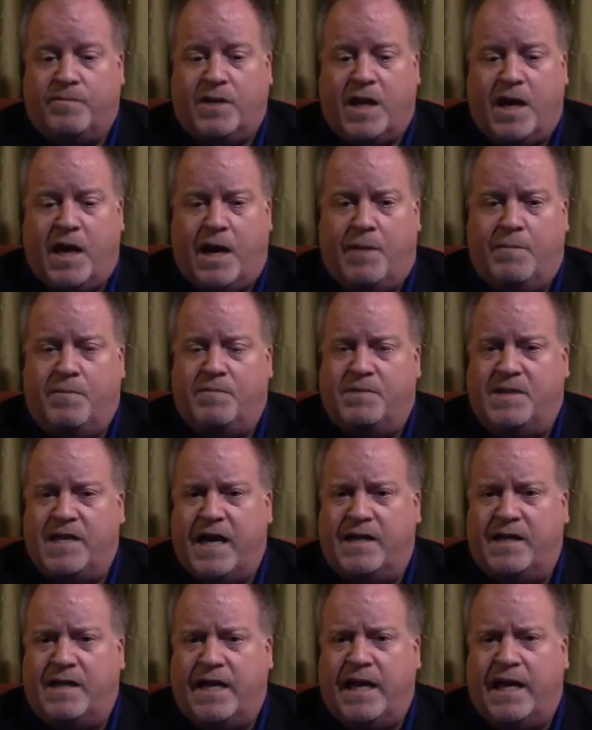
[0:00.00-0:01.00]

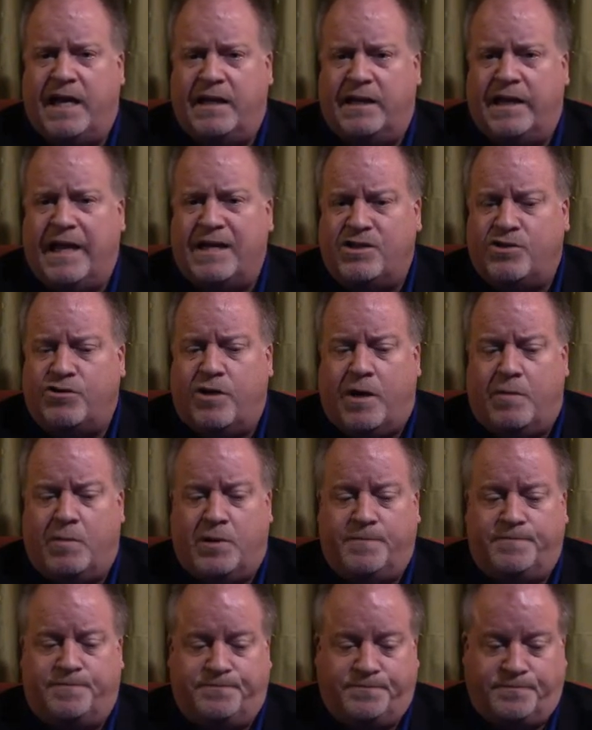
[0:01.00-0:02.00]
tend to get in less
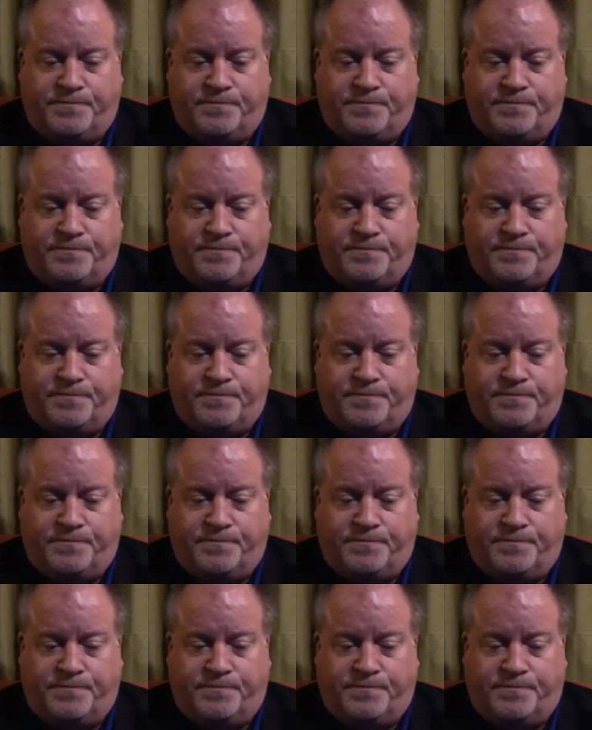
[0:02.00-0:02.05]
trouble.